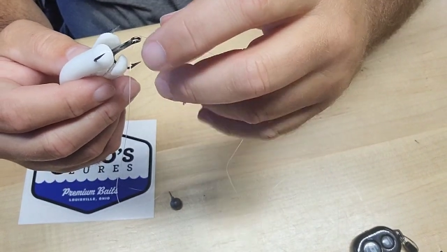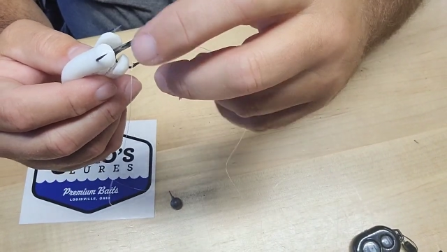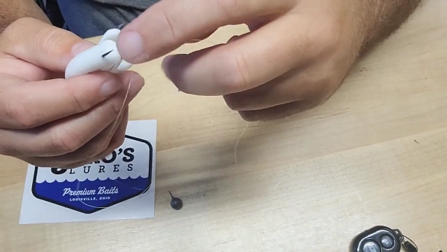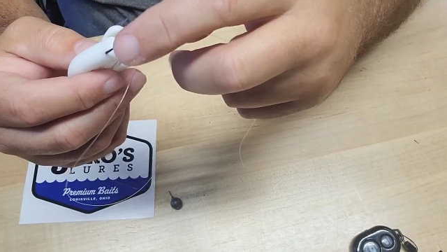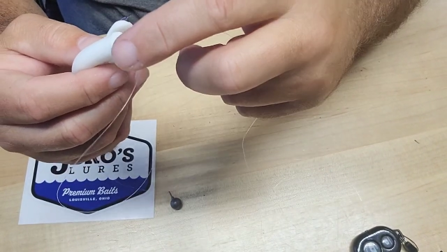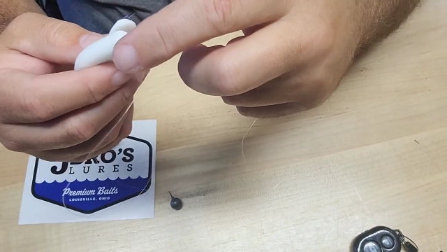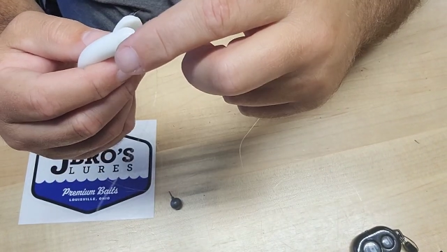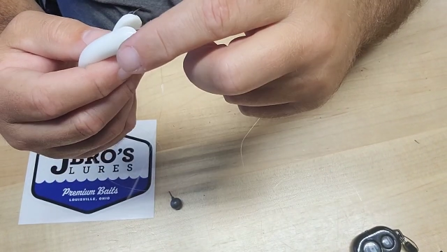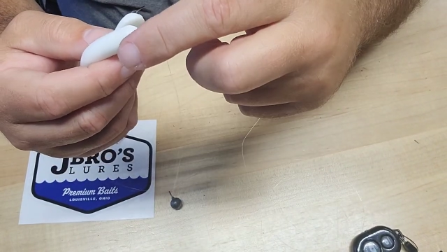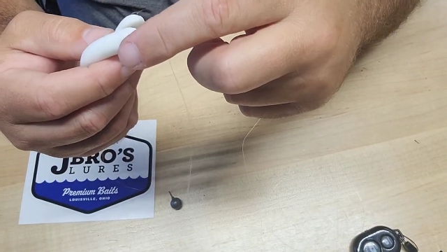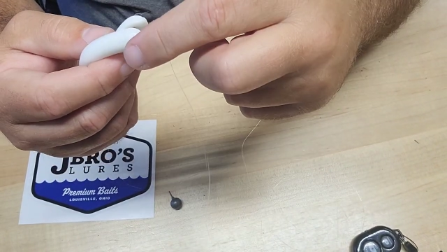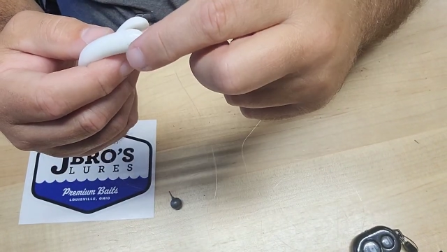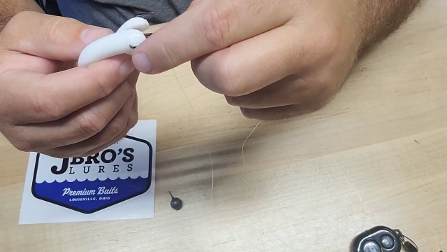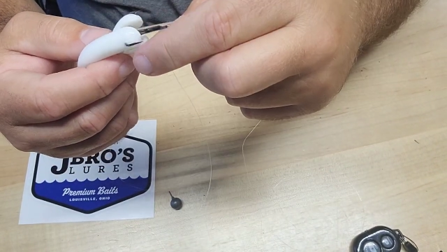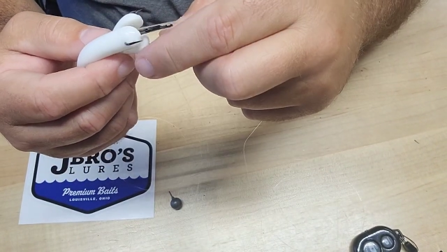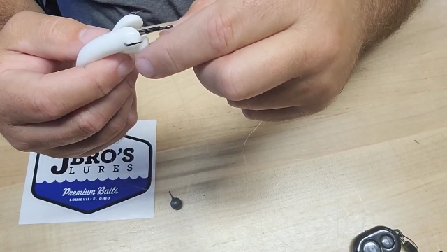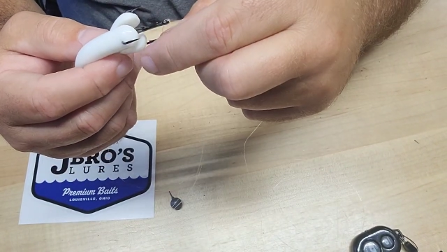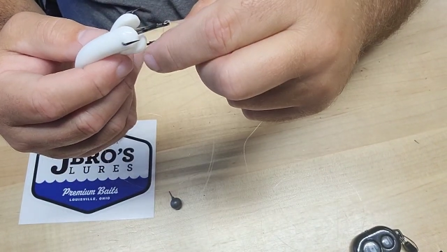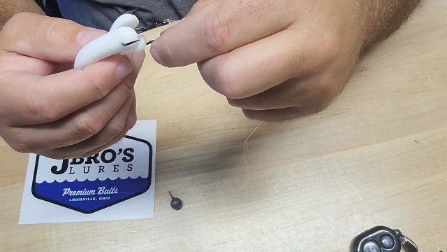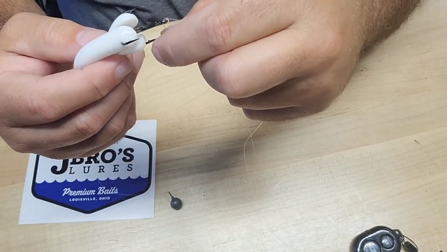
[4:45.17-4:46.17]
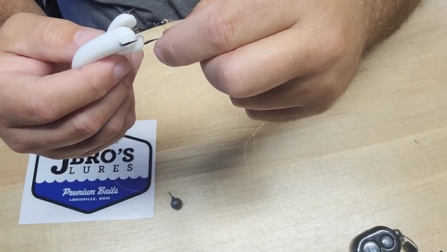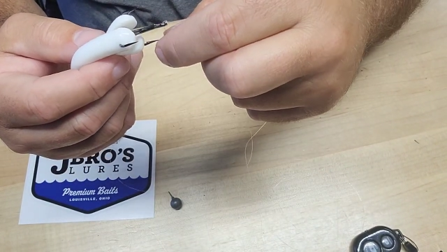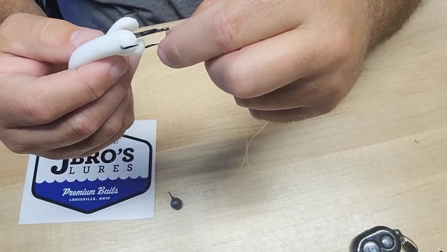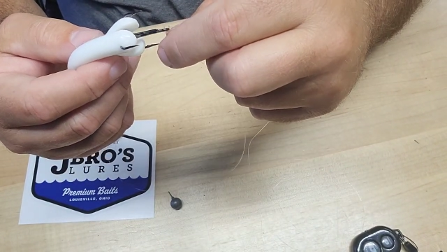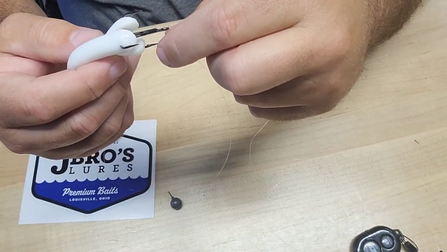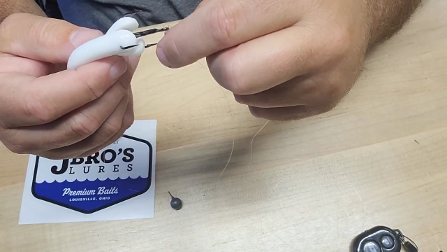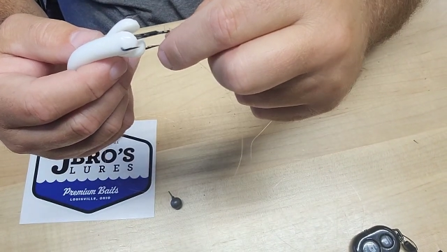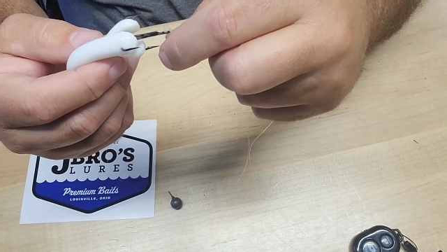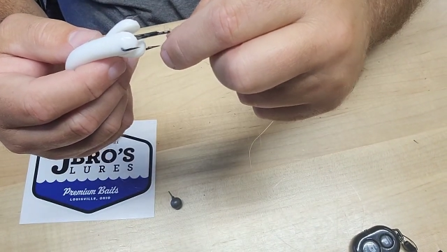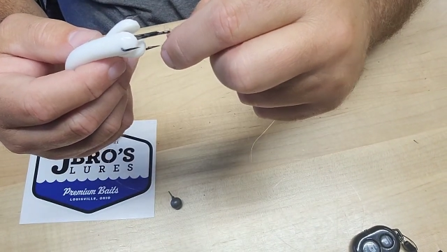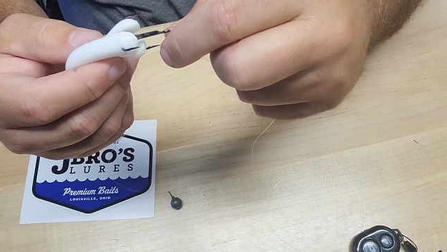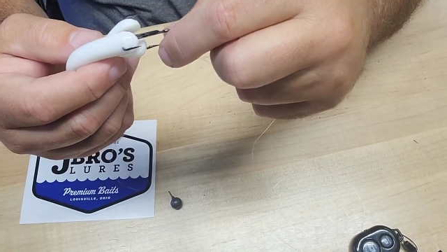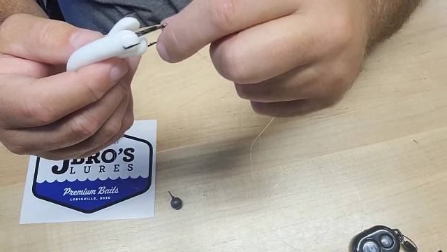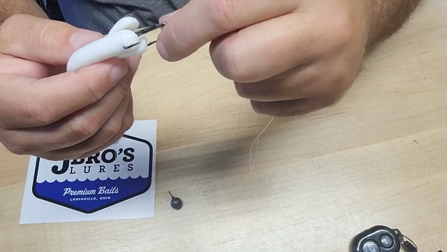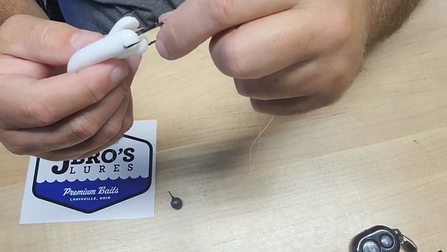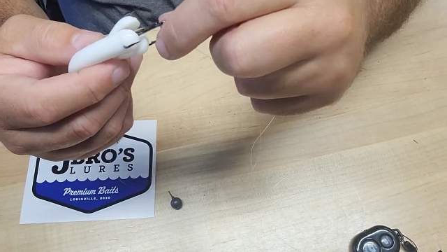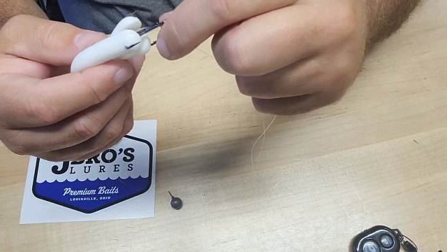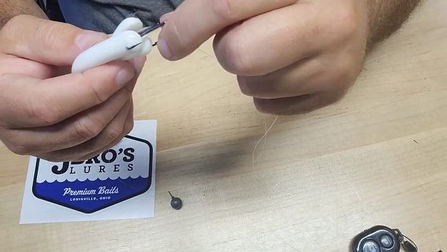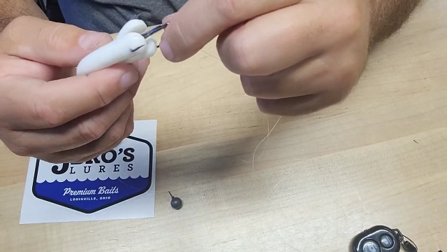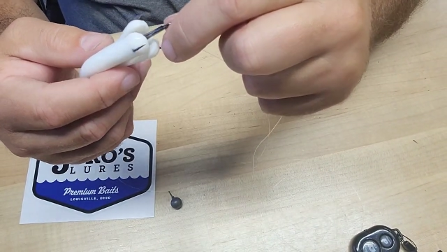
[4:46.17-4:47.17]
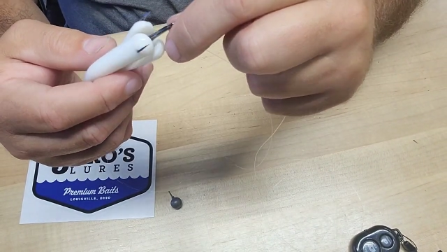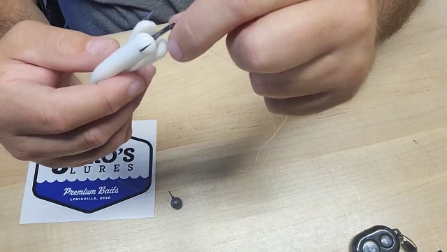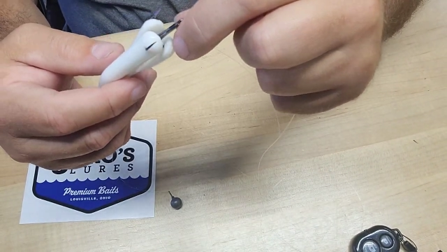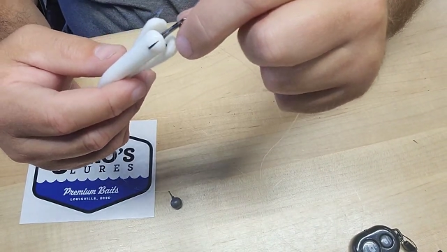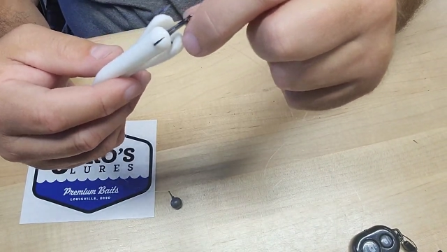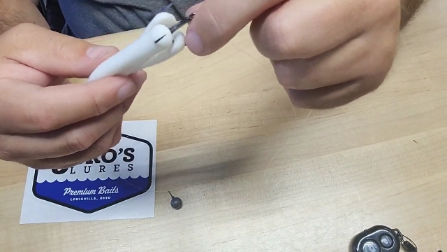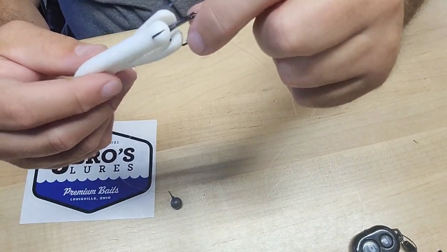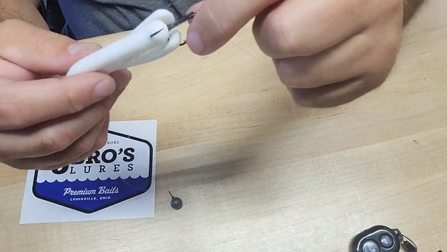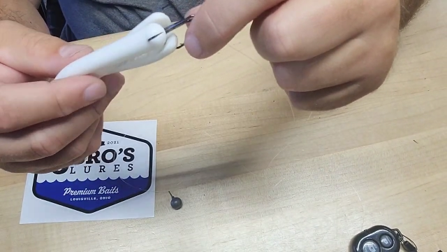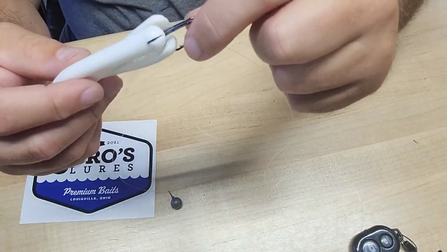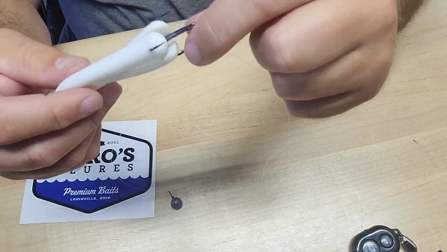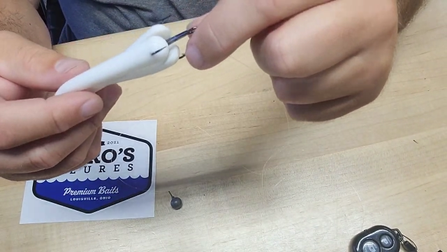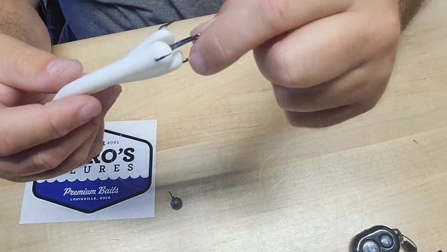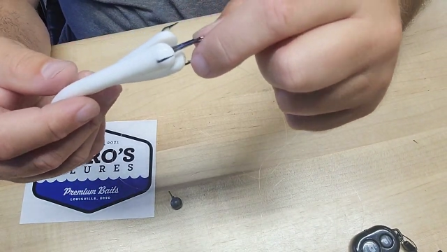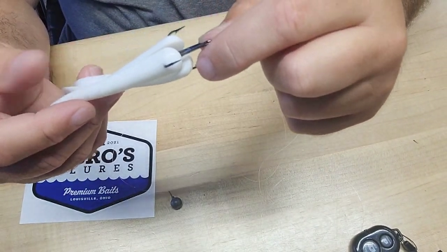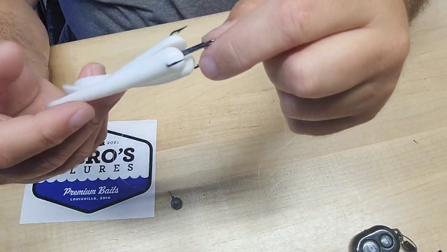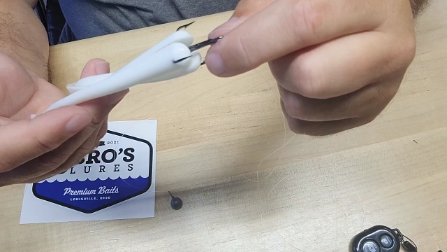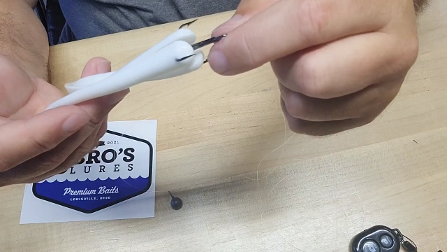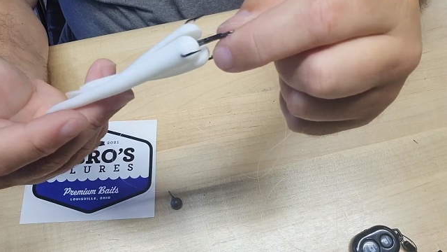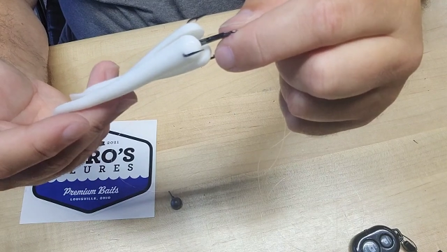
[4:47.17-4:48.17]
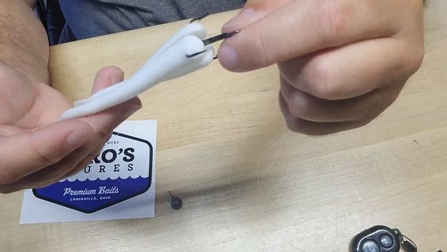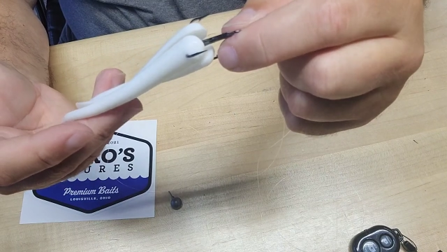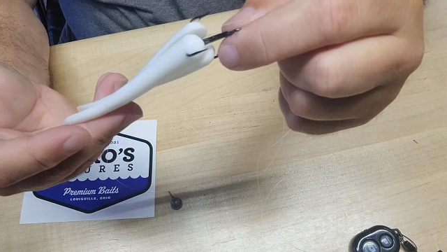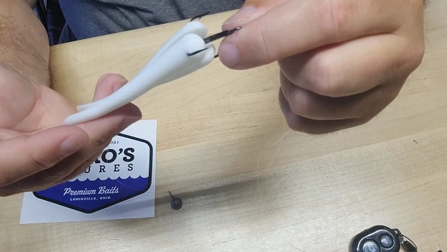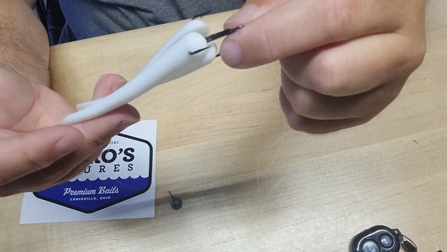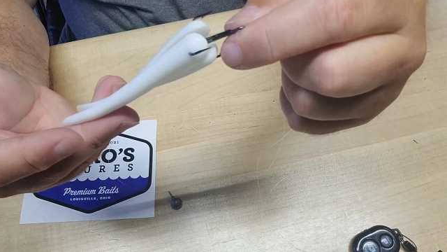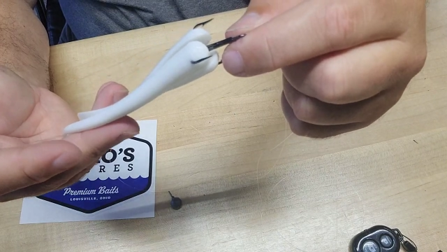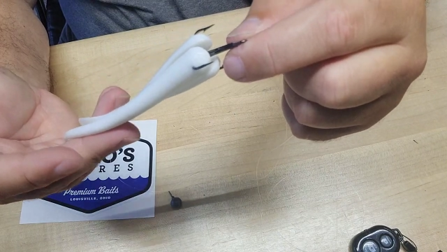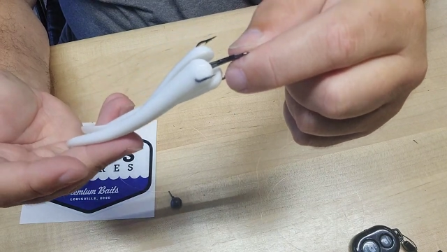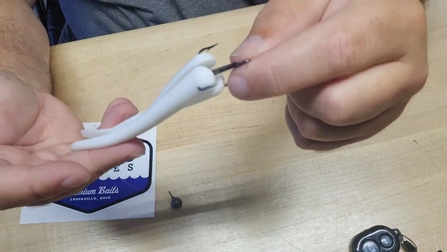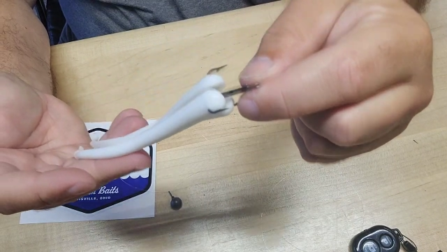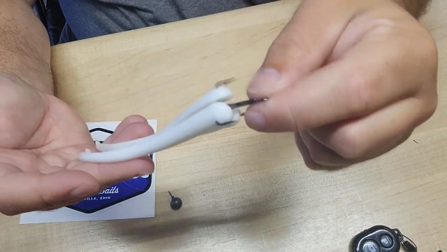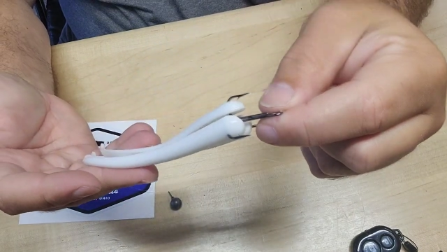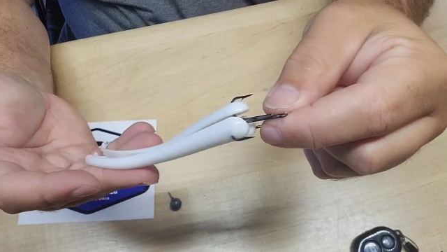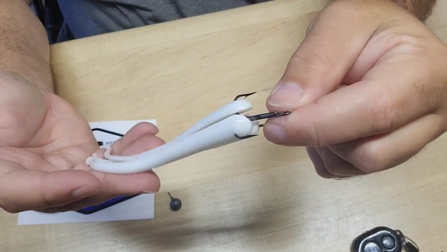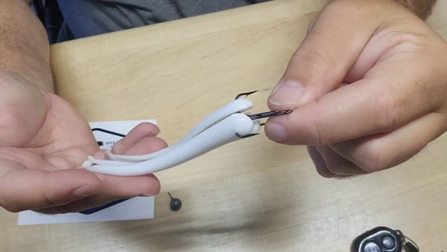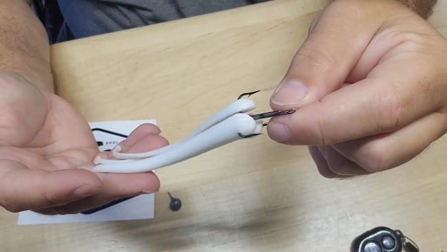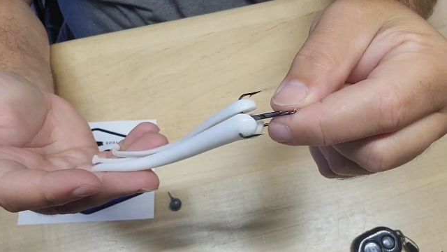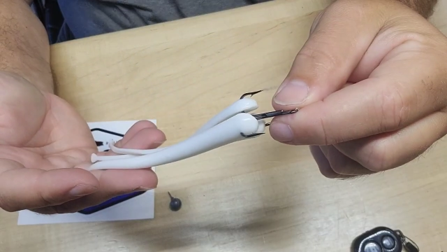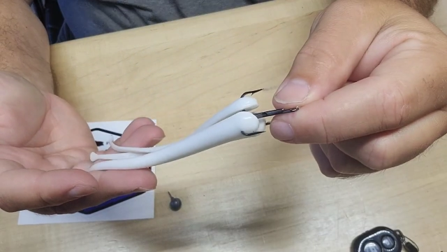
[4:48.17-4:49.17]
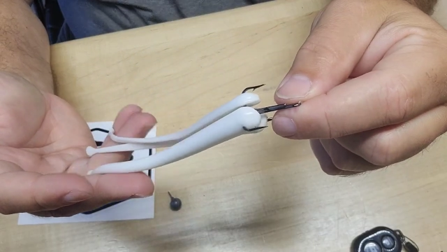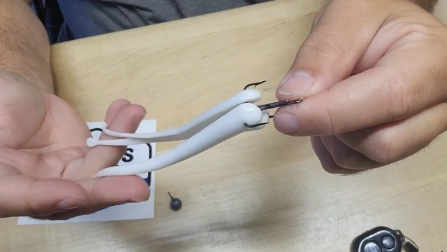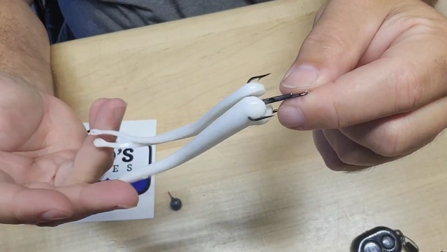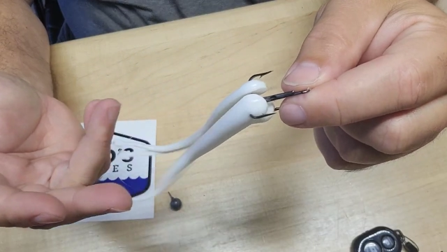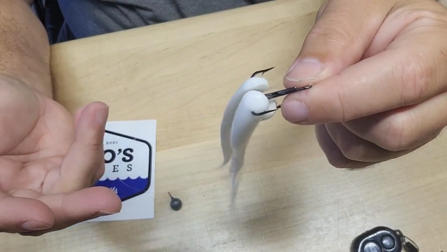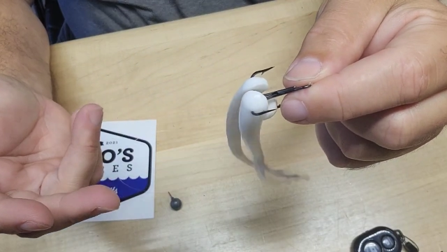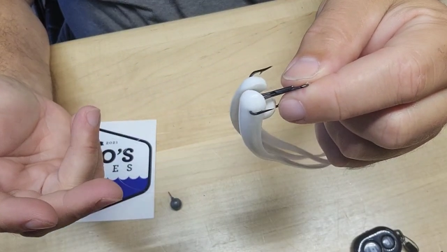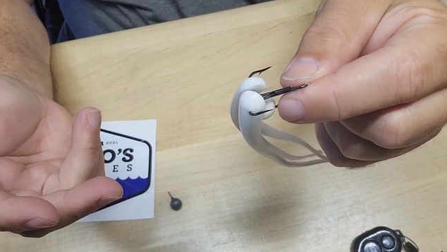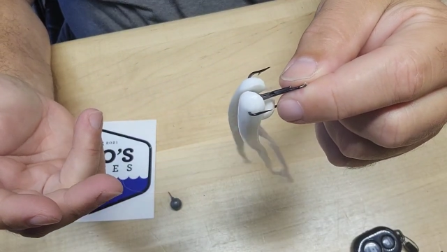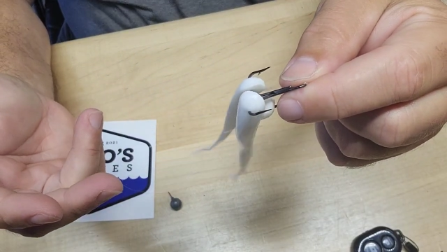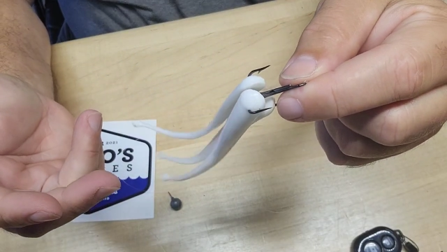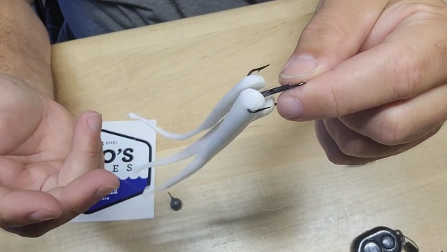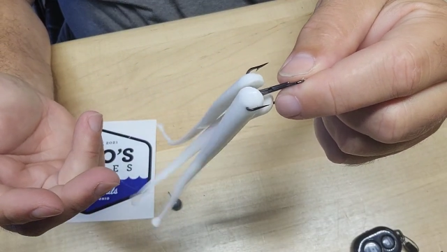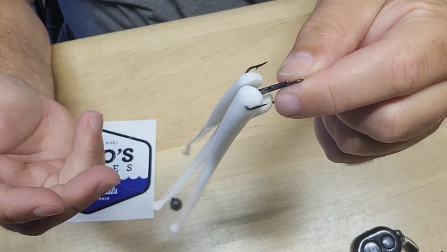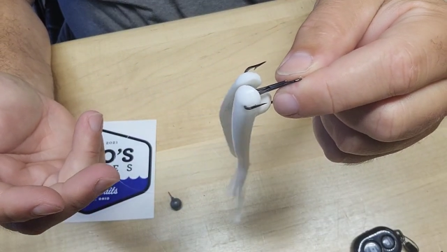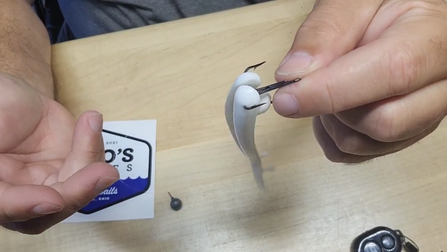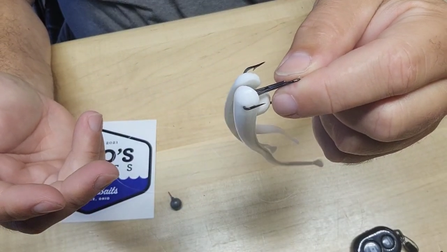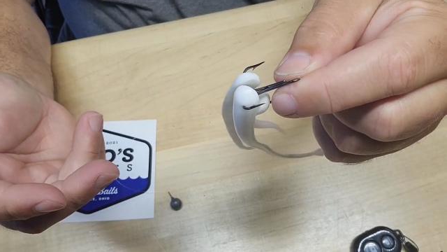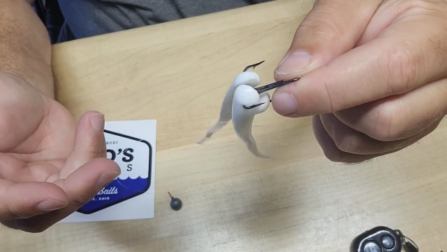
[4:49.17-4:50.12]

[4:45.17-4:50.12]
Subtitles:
No face is visible, so there are no lips to read.